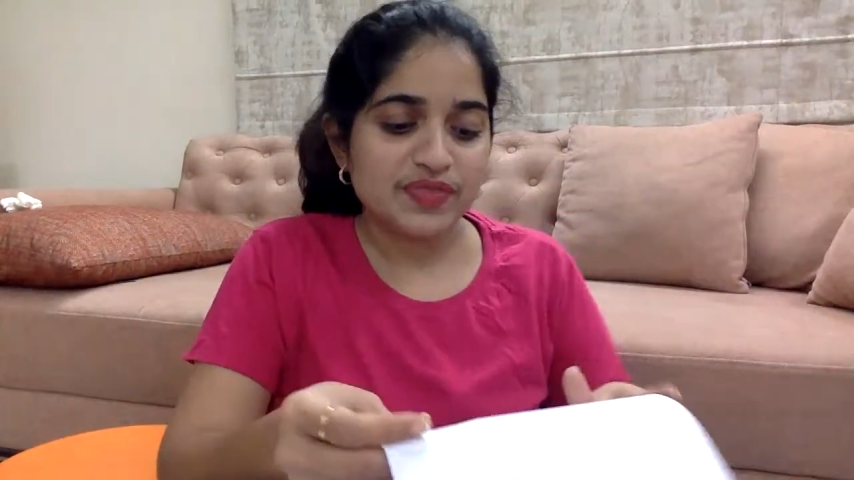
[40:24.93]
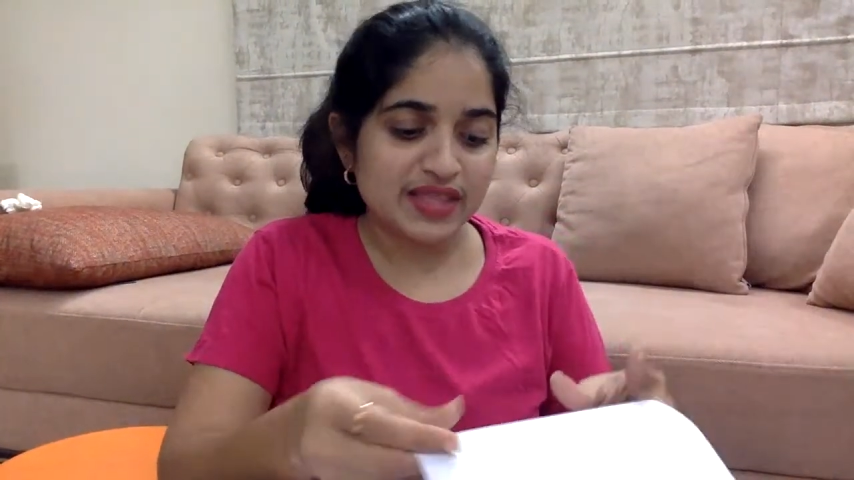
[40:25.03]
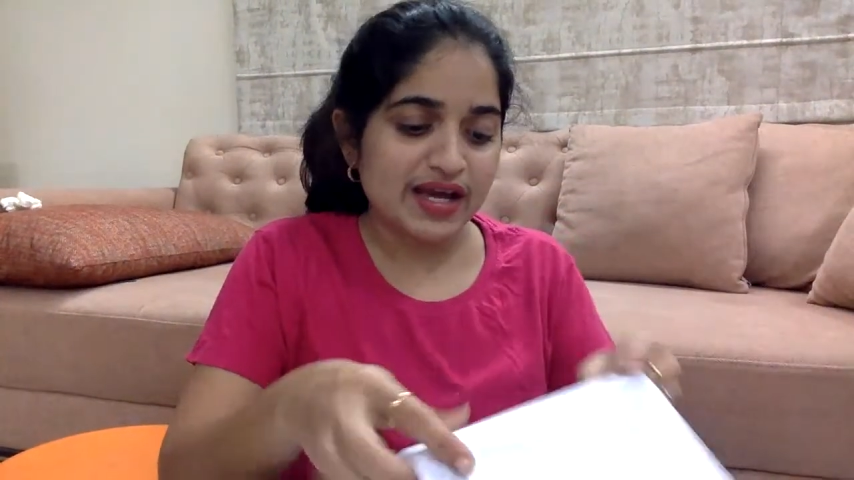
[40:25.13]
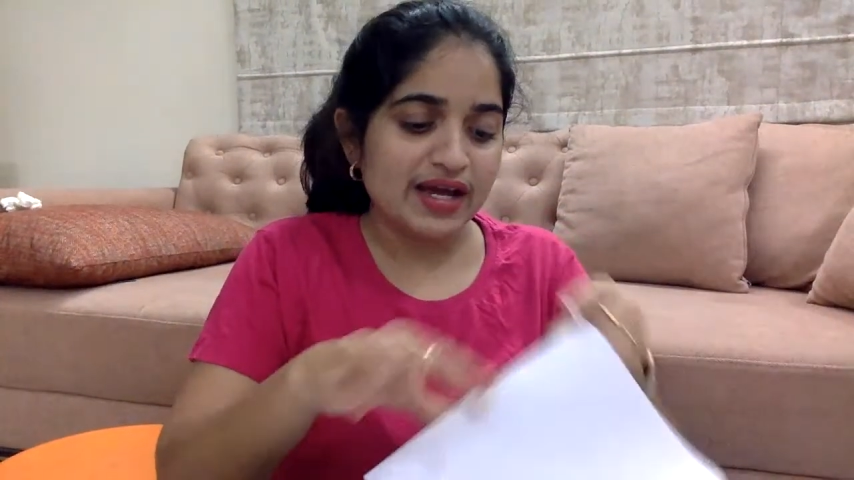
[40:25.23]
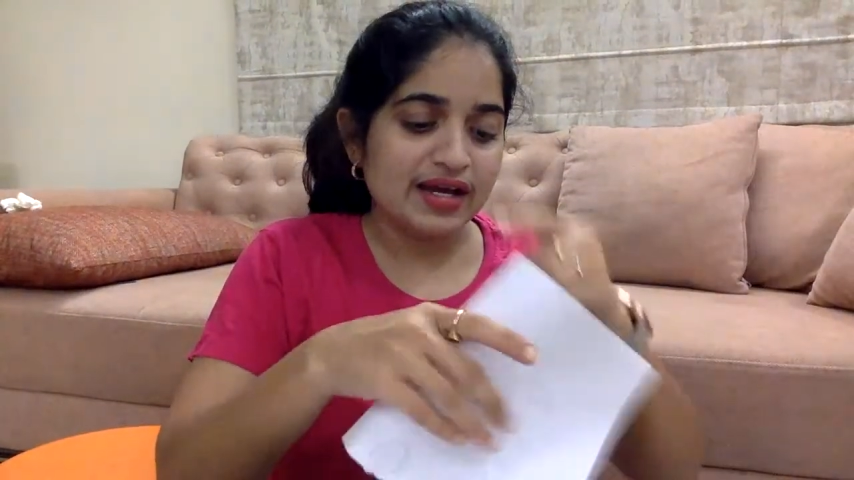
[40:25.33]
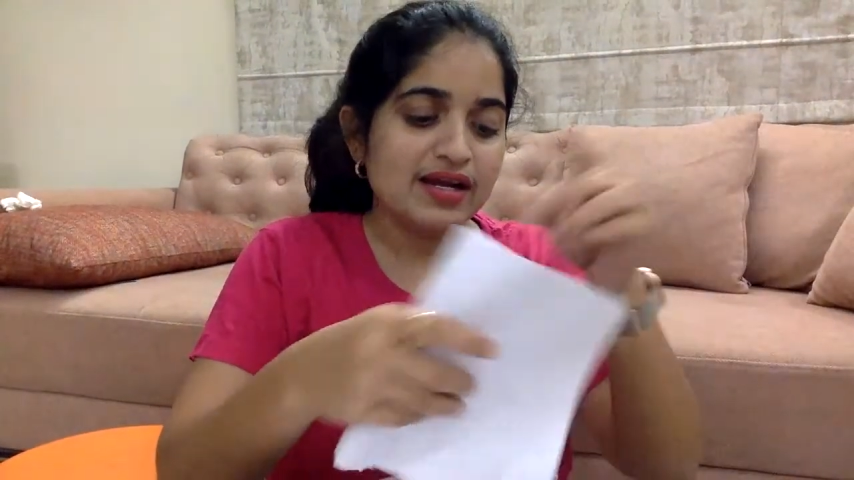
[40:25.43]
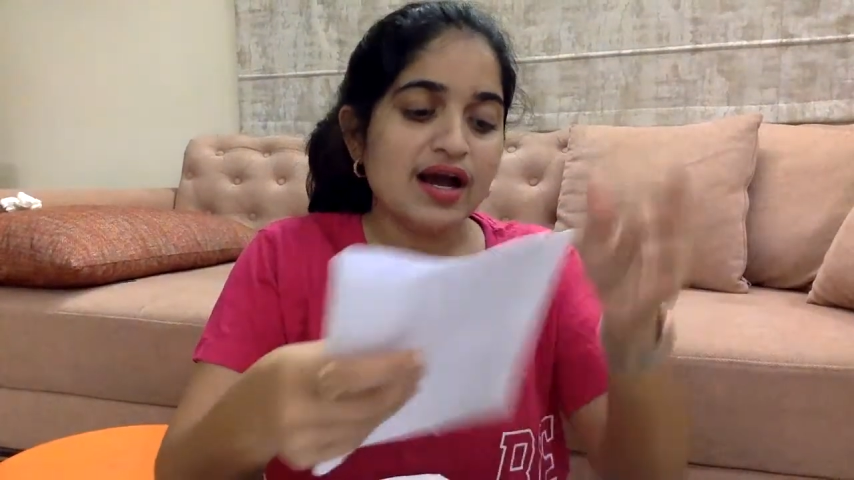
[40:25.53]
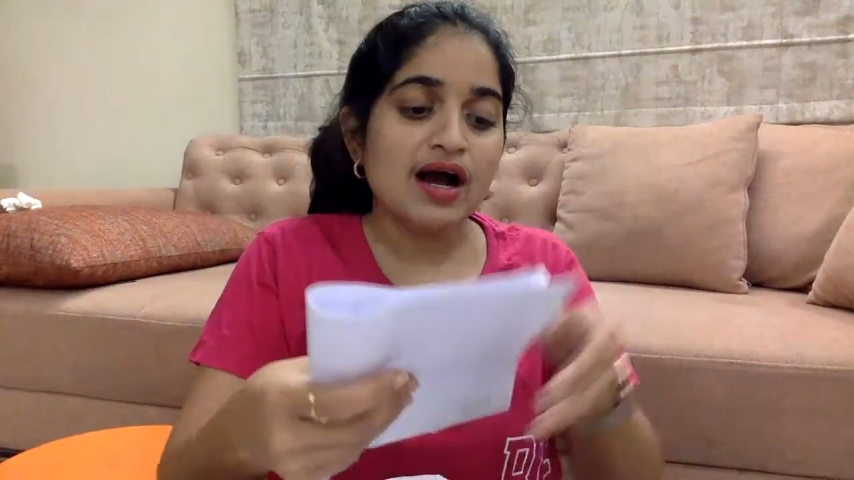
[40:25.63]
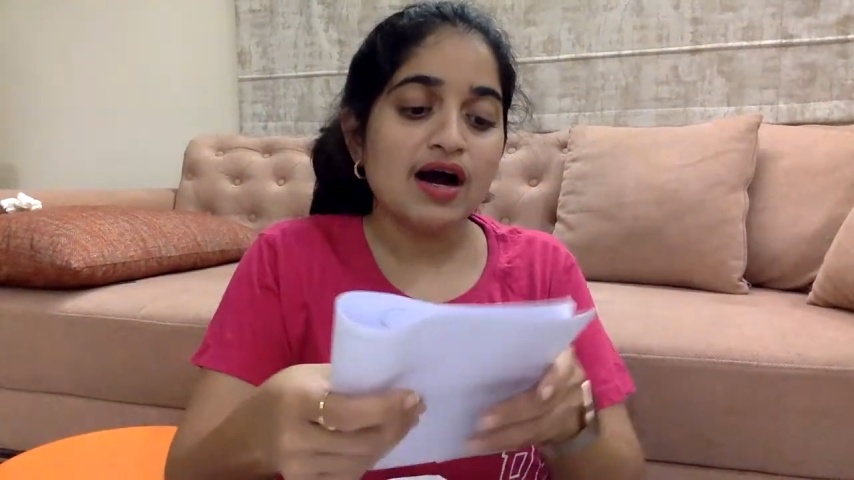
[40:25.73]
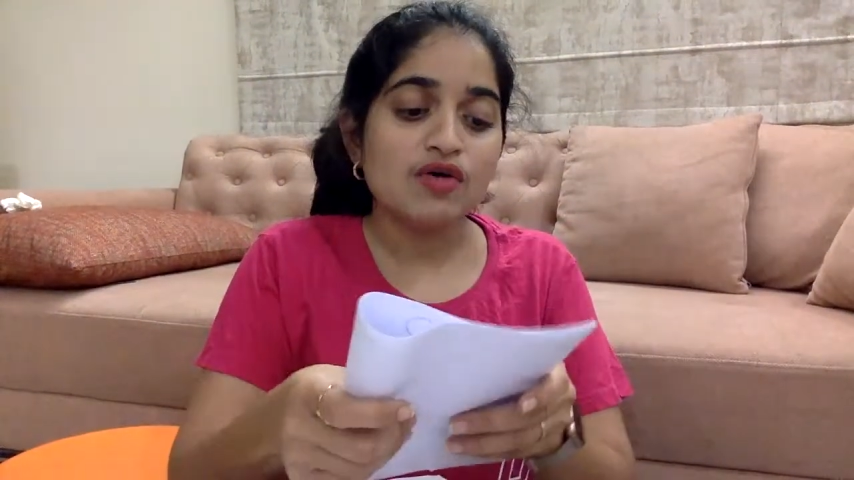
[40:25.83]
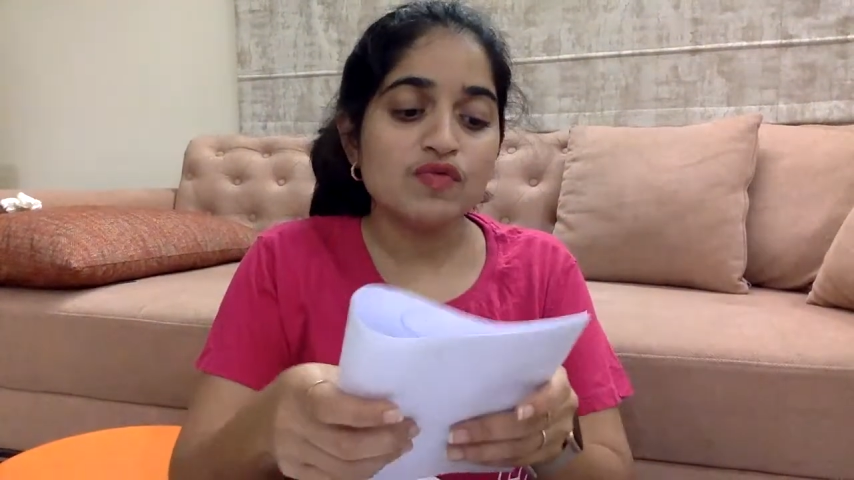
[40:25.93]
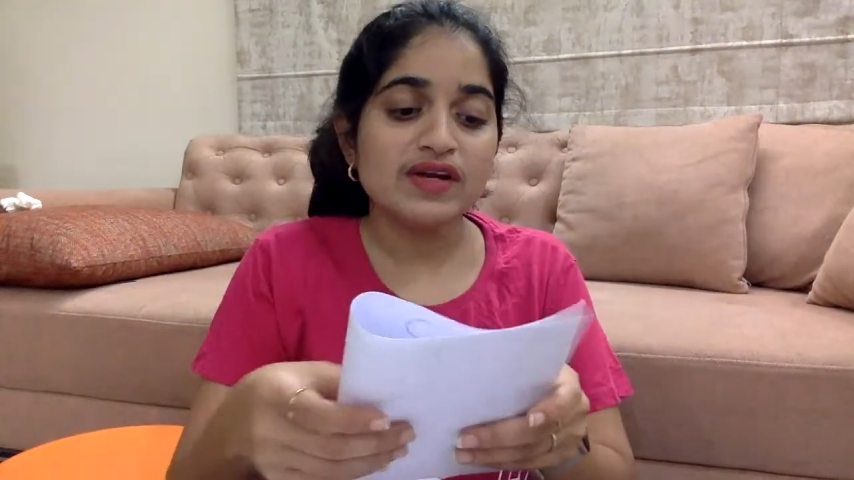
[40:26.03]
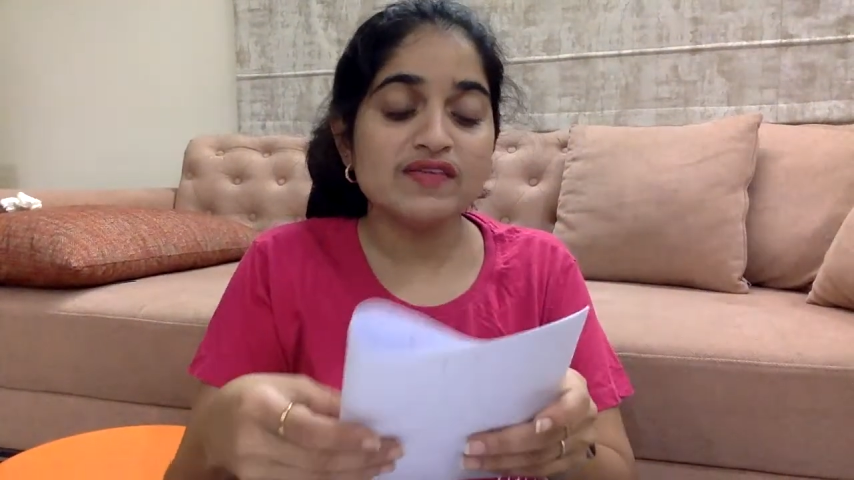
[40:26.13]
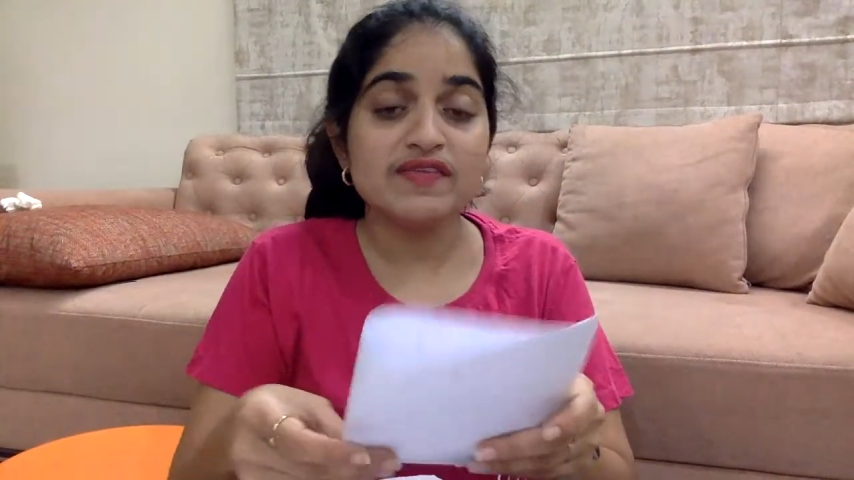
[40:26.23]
then how will